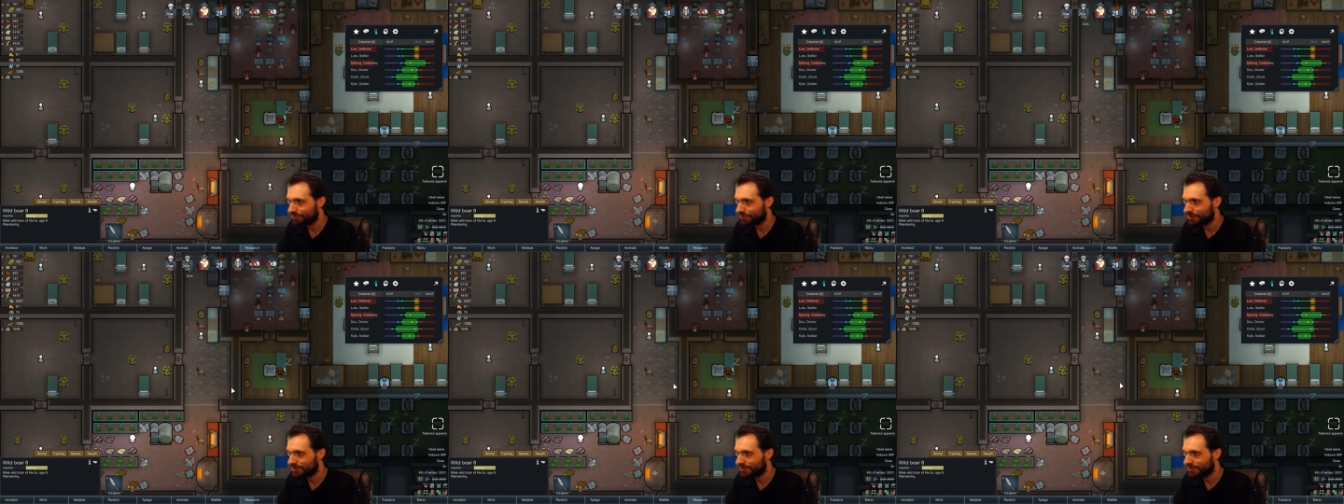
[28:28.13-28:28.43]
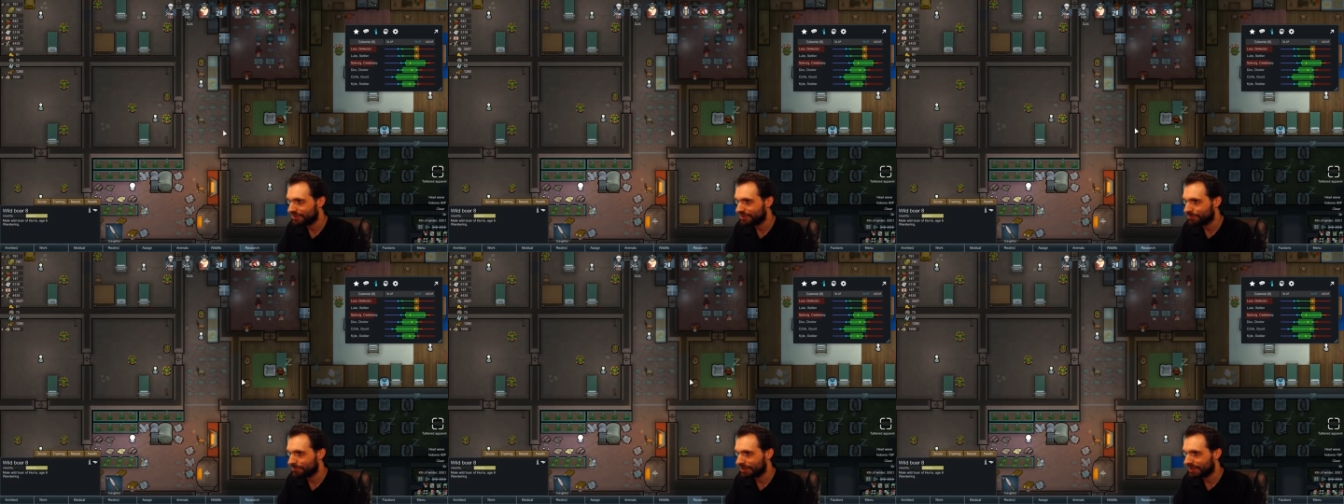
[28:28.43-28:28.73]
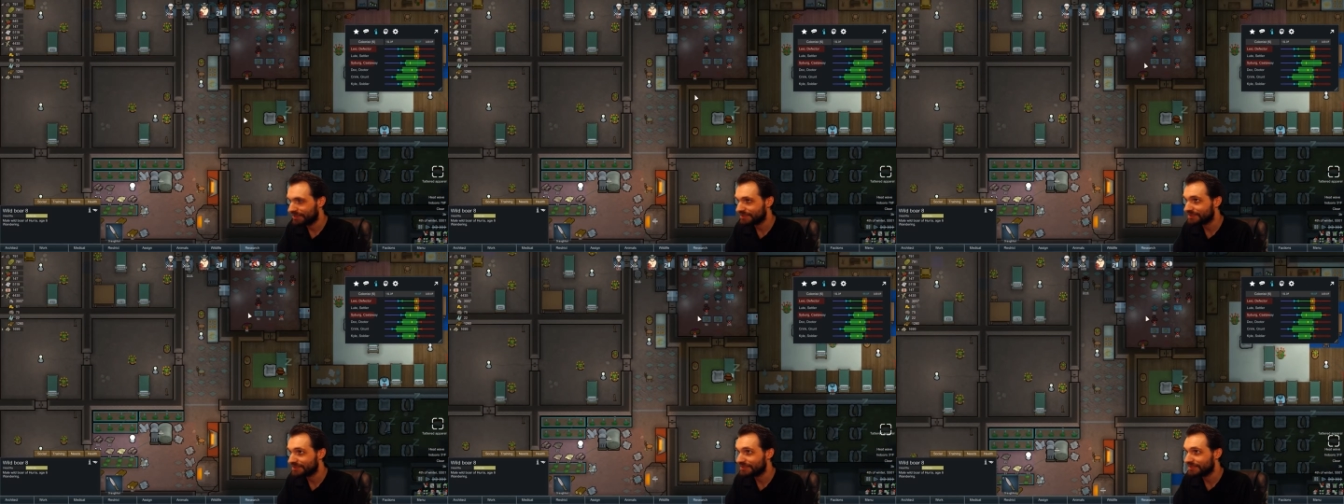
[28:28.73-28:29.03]
What
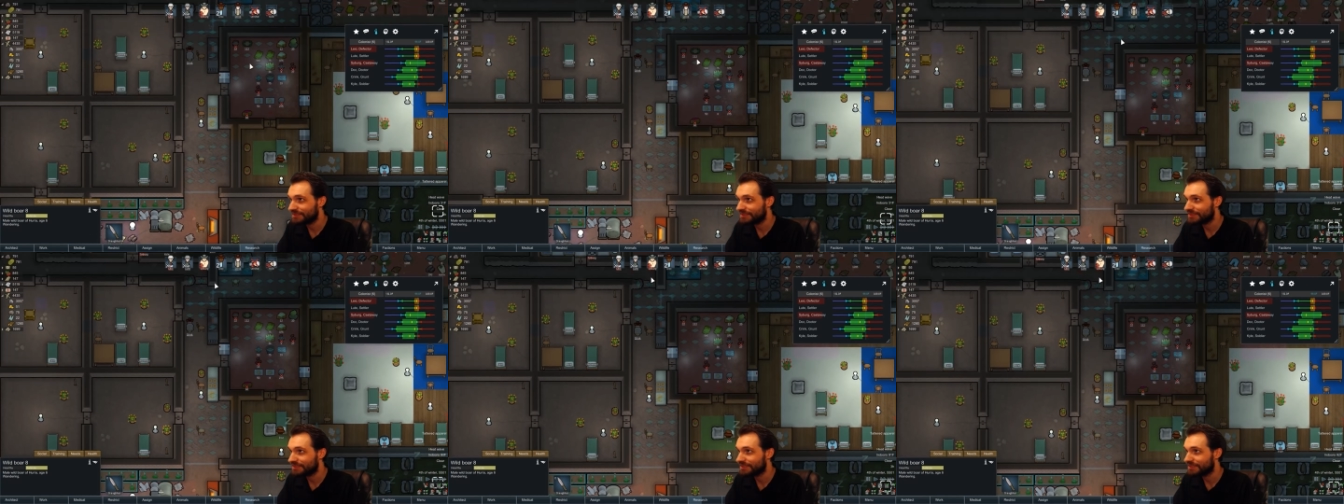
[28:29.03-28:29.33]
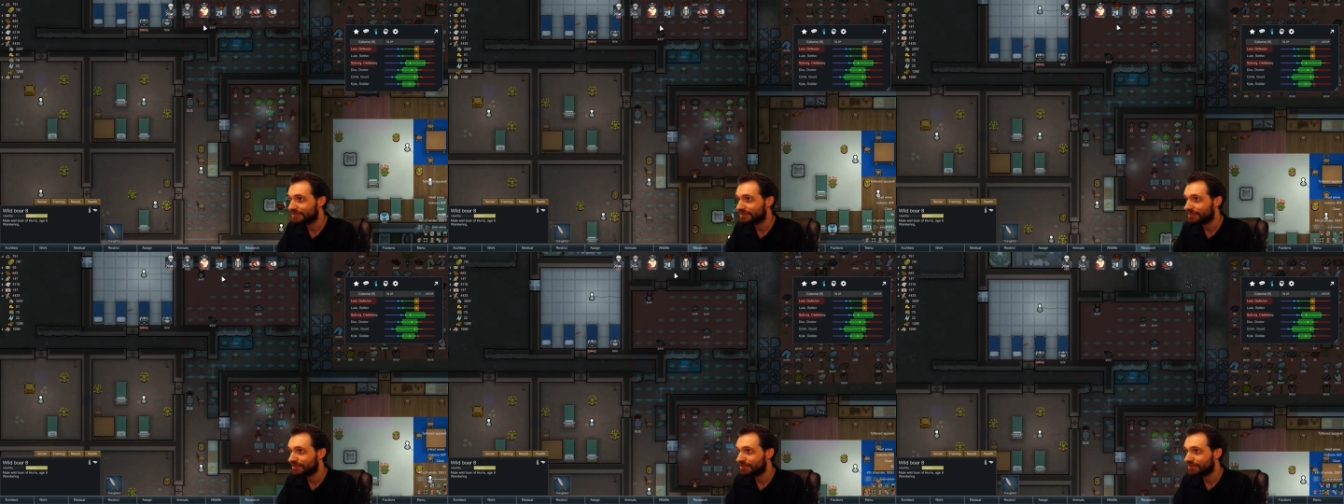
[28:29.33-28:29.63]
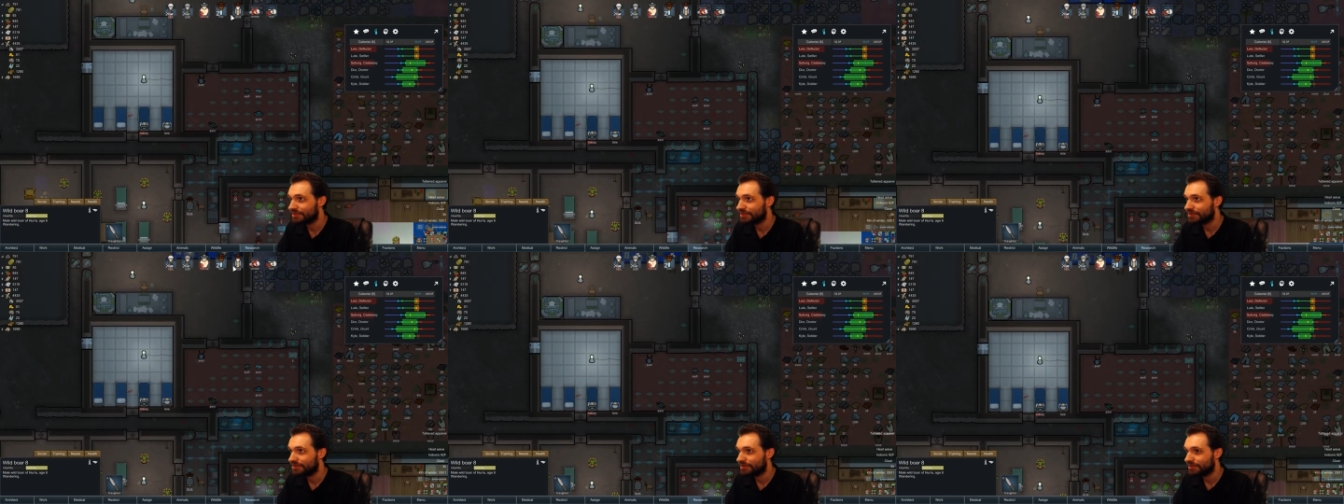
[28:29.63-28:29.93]
dumbasses.
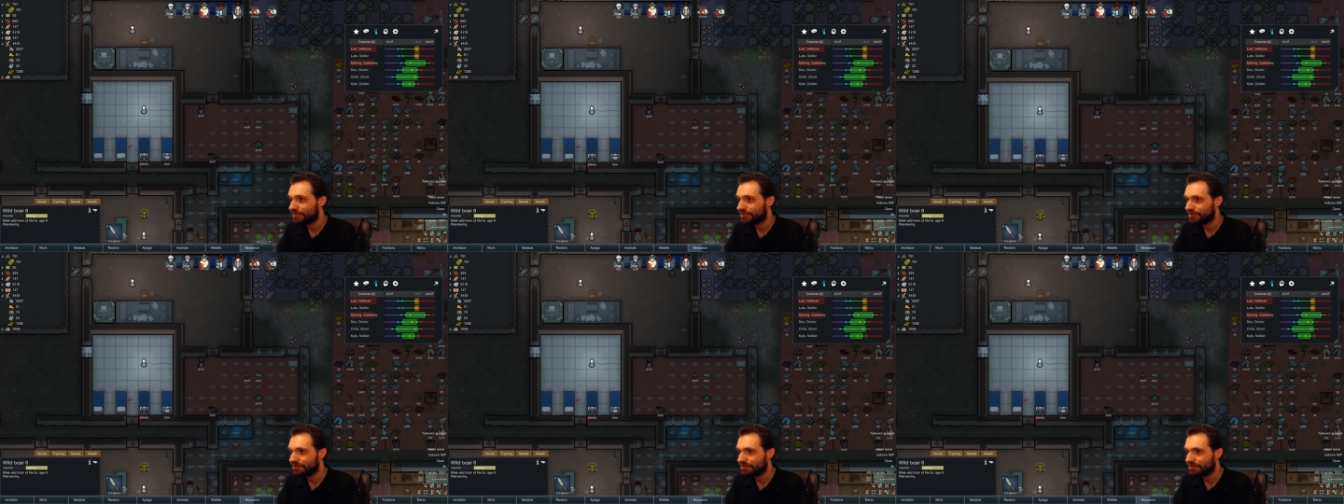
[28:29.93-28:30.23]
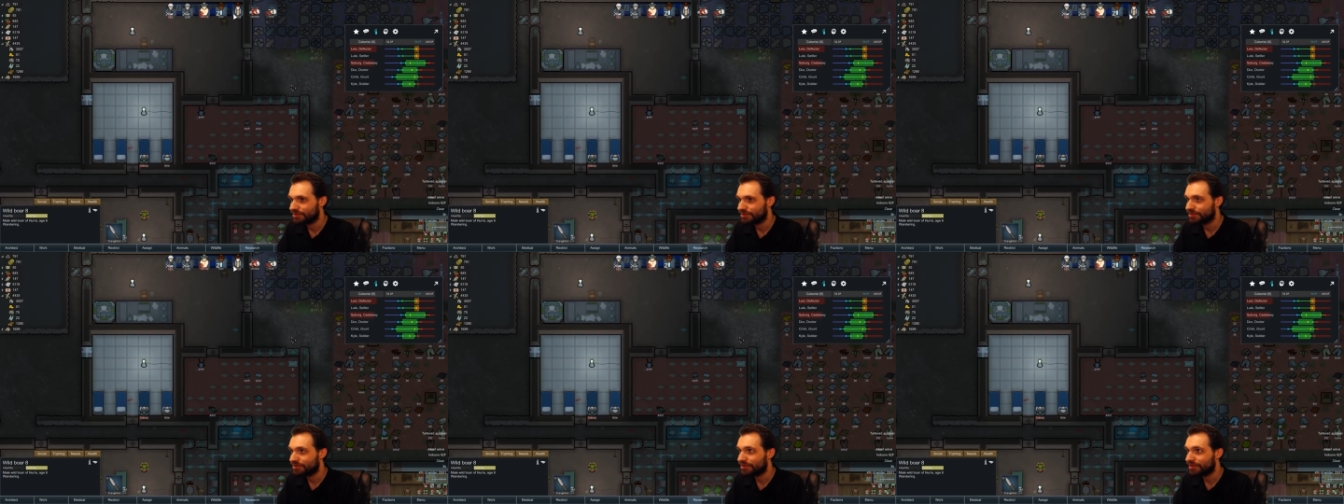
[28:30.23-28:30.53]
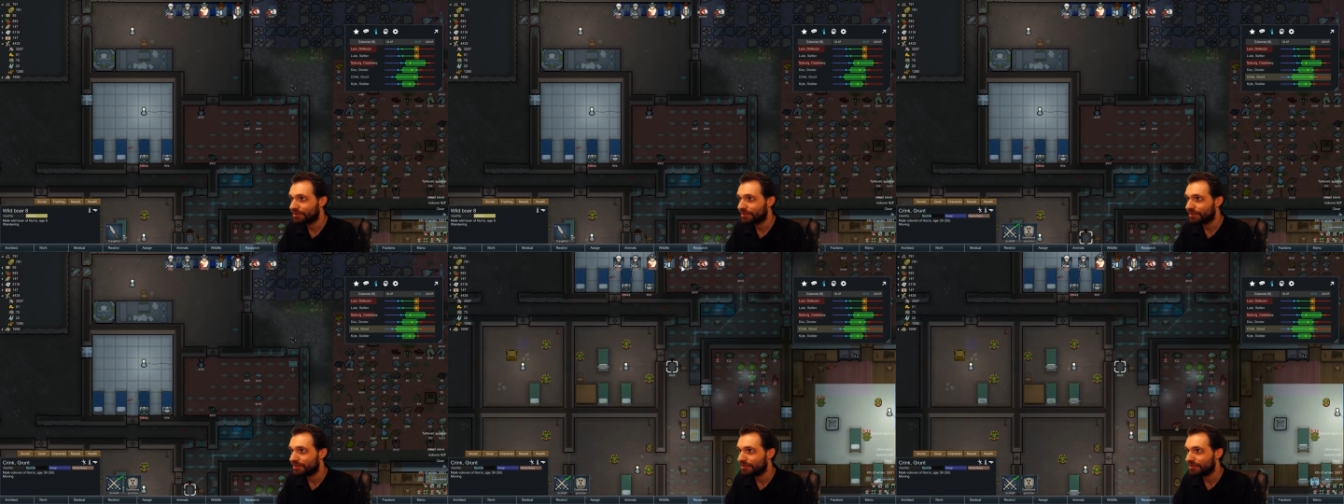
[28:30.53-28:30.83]

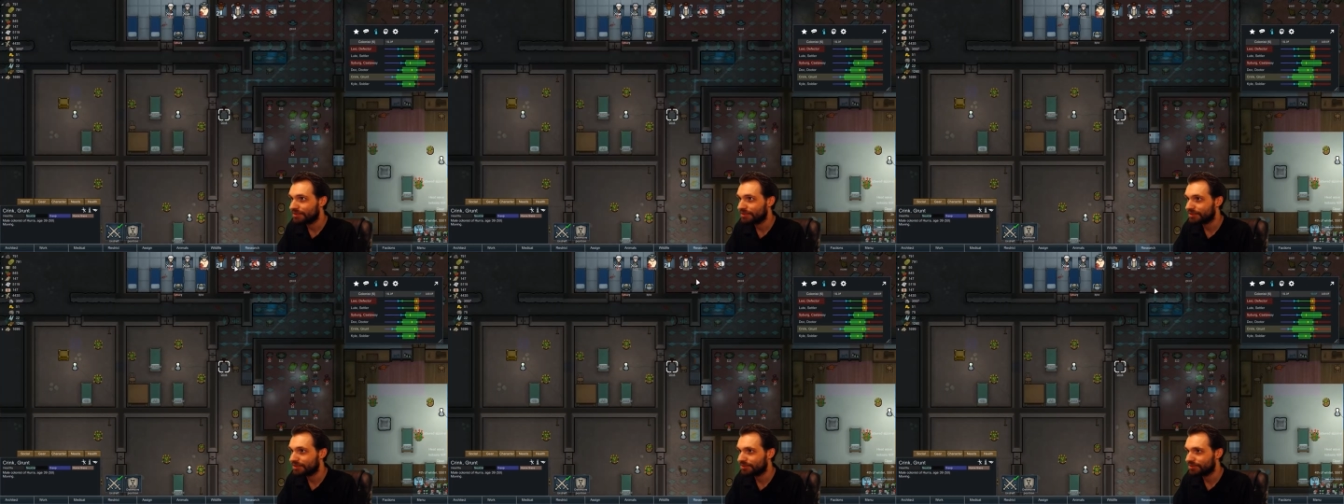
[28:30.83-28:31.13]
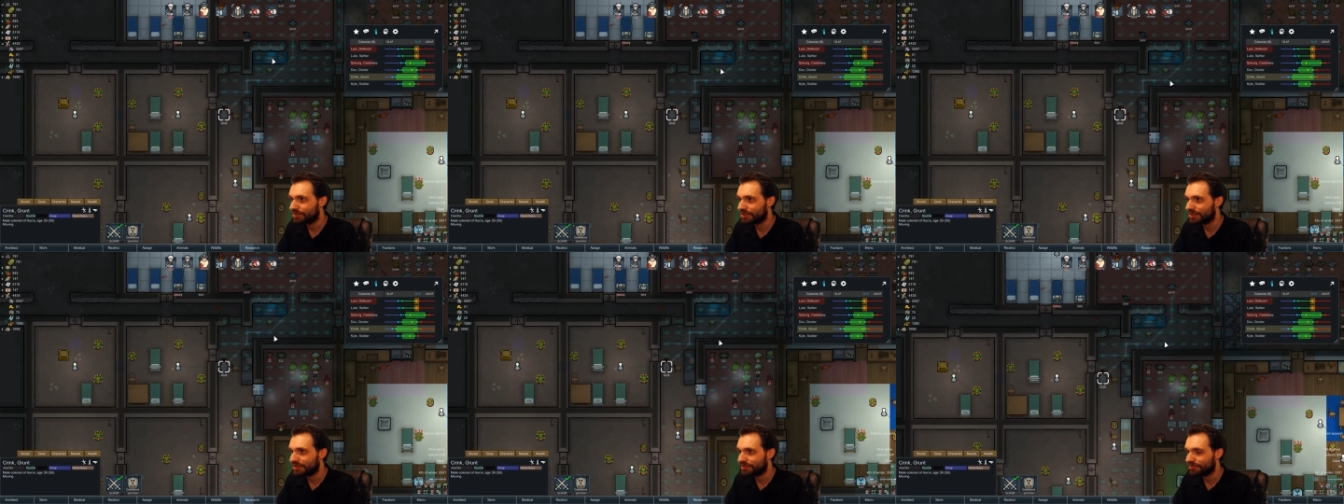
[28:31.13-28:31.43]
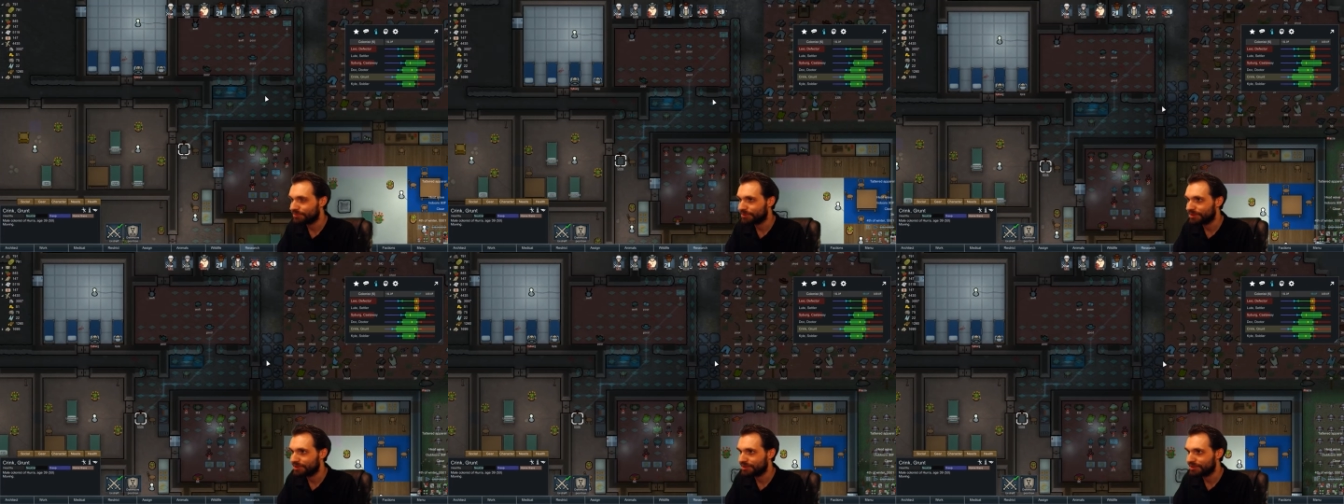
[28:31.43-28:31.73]
Uh, Crink,
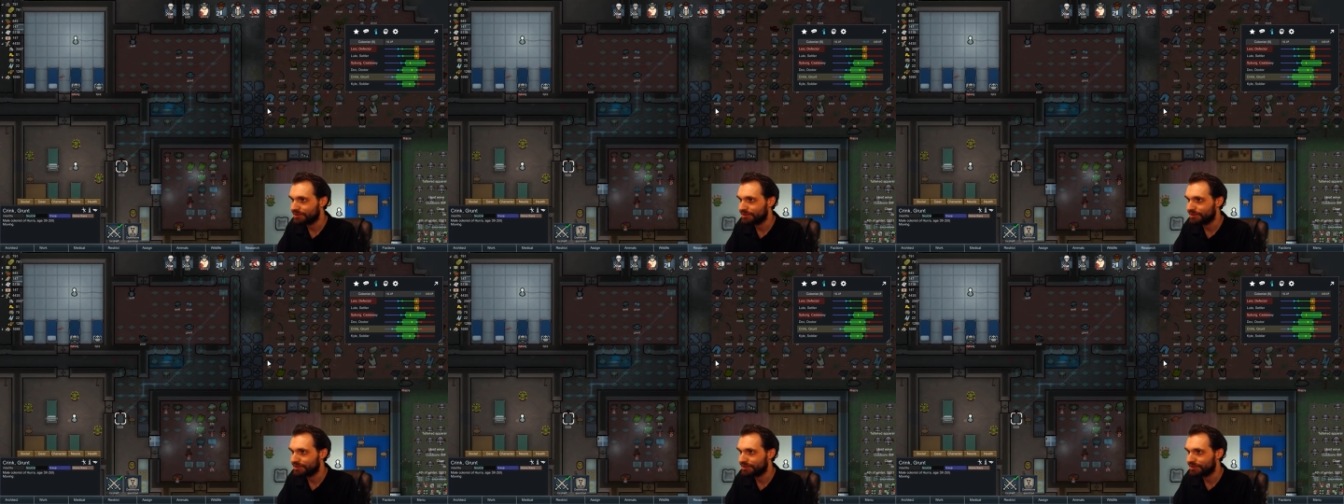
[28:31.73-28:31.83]
where are you?